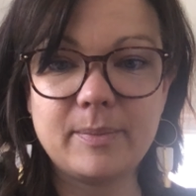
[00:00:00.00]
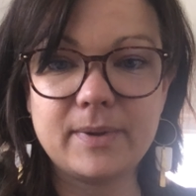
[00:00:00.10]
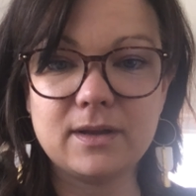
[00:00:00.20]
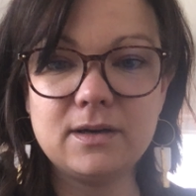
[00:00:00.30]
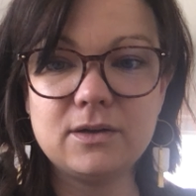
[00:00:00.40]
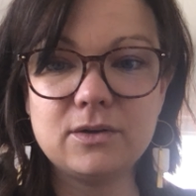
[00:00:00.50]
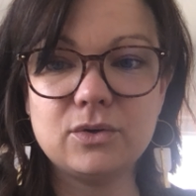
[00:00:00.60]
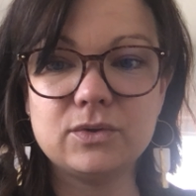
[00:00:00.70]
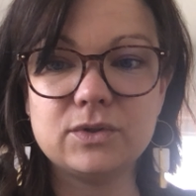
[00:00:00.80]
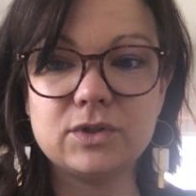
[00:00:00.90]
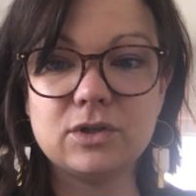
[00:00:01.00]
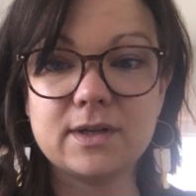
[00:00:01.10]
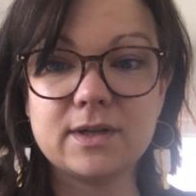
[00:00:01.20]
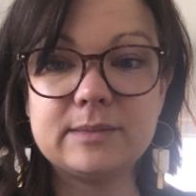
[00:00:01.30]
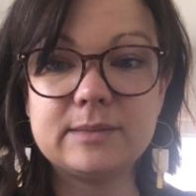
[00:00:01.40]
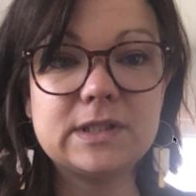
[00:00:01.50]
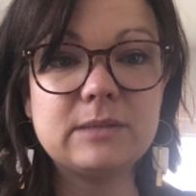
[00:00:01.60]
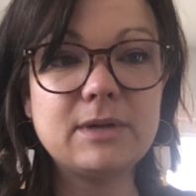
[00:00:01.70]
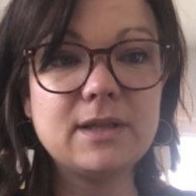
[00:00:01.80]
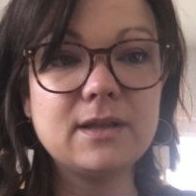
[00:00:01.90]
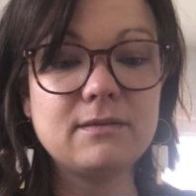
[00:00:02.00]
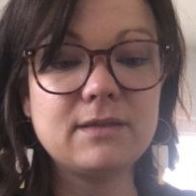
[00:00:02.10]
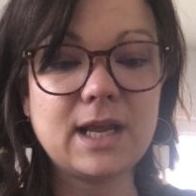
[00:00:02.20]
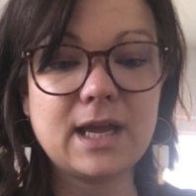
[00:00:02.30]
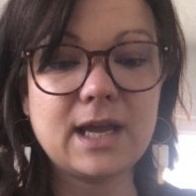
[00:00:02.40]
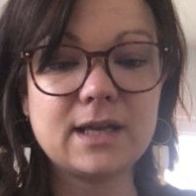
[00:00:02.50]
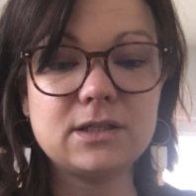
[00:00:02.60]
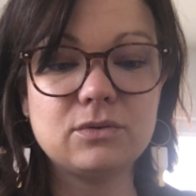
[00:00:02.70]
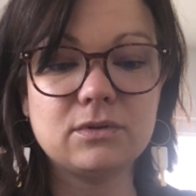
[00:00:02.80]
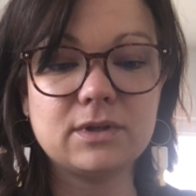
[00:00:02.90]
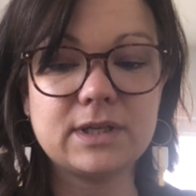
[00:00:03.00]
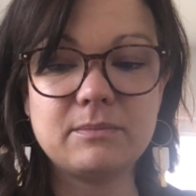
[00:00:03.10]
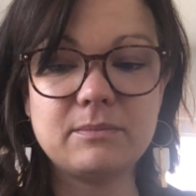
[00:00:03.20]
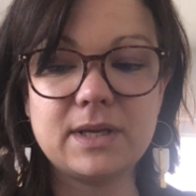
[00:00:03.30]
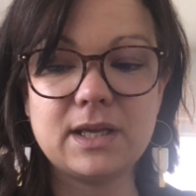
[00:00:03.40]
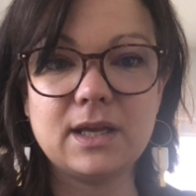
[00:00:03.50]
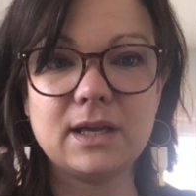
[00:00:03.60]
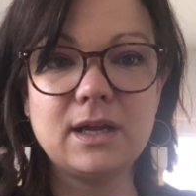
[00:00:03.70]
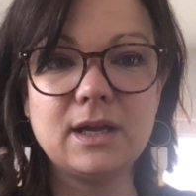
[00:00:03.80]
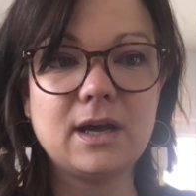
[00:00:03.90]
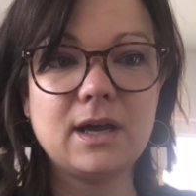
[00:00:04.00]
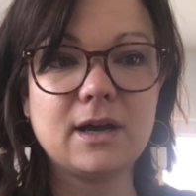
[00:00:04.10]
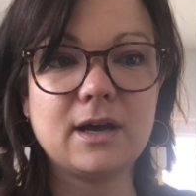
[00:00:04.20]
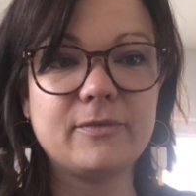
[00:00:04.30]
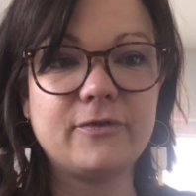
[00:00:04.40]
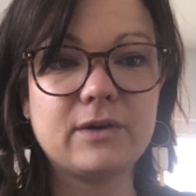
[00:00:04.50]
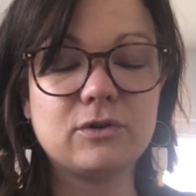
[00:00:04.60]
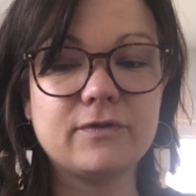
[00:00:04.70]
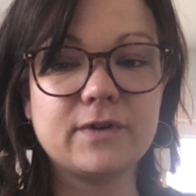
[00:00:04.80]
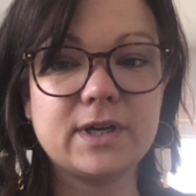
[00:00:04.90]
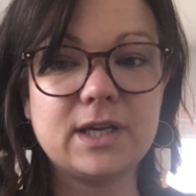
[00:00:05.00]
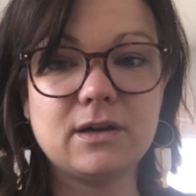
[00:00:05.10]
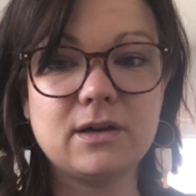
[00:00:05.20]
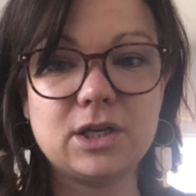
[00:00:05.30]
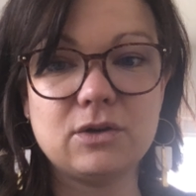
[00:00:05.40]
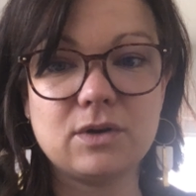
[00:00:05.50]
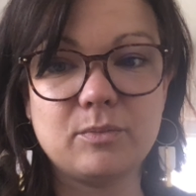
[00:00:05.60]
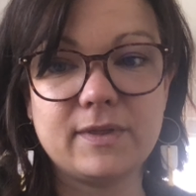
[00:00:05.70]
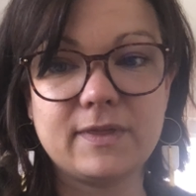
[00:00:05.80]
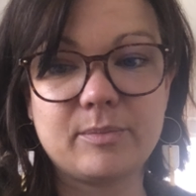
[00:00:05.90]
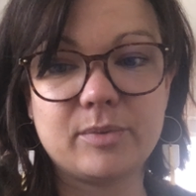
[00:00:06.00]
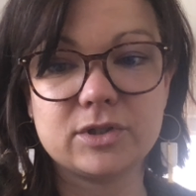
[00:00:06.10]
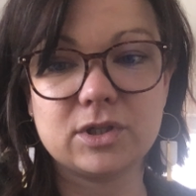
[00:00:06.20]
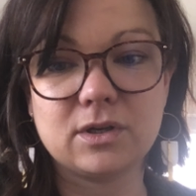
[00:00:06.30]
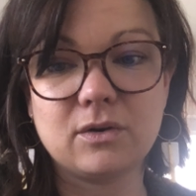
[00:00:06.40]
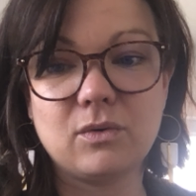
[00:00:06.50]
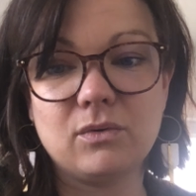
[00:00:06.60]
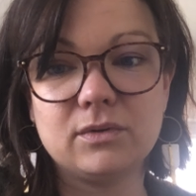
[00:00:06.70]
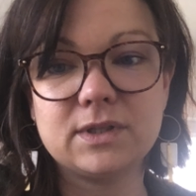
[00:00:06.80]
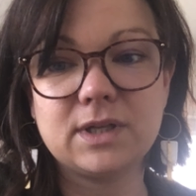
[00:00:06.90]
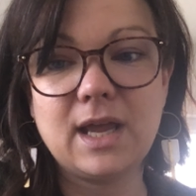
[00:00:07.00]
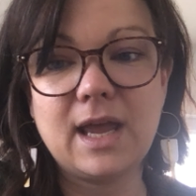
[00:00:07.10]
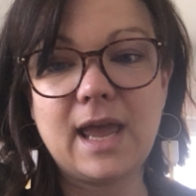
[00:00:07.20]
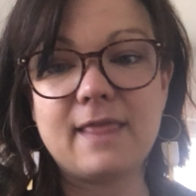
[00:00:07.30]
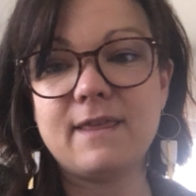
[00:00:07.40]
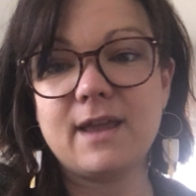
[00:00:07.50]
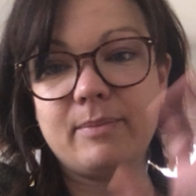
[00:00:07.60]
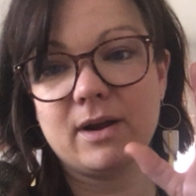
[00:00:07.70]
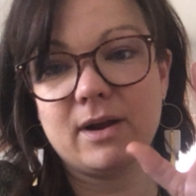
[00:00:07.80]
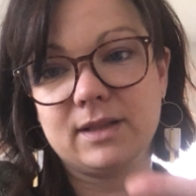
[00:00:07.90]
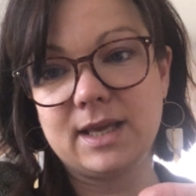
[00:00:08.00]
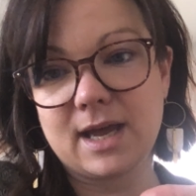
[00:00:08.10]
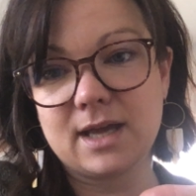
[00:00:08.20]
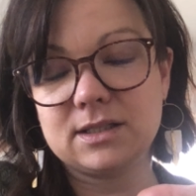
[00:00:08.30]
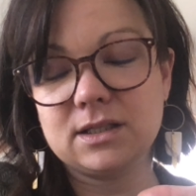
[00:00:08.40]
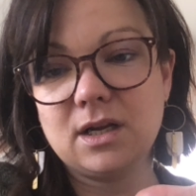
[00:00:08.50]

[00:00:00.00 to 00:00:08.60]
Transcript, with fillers: in who's not supposed to be there, then a handy tool can be um, found over here and you can put that person on hold. And they apparently get